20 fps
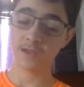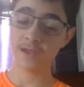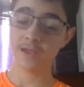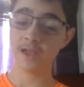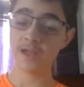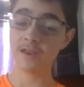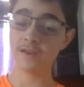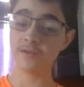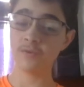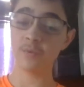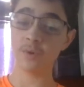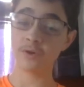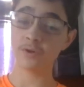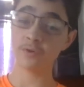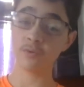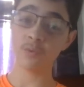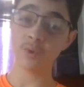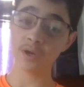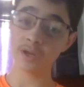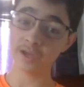and you wonder
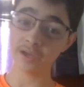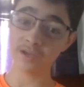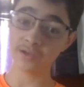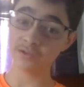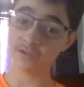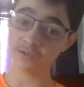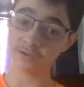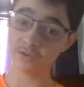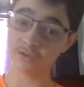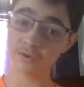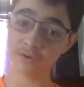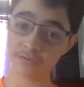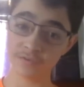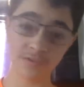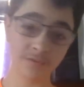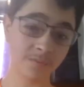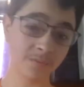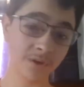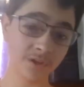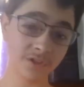what I do during
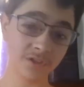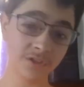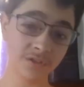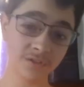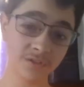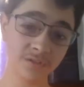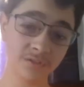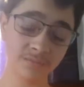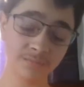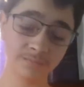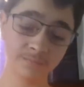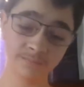these predictions,